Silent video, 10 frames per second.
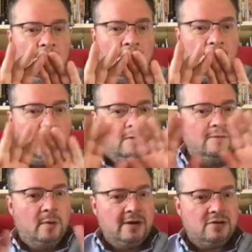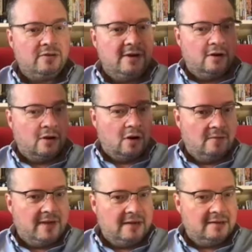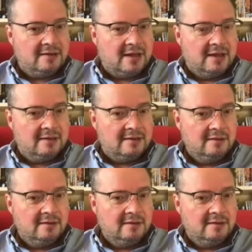A curved windscreen or curved down the sides?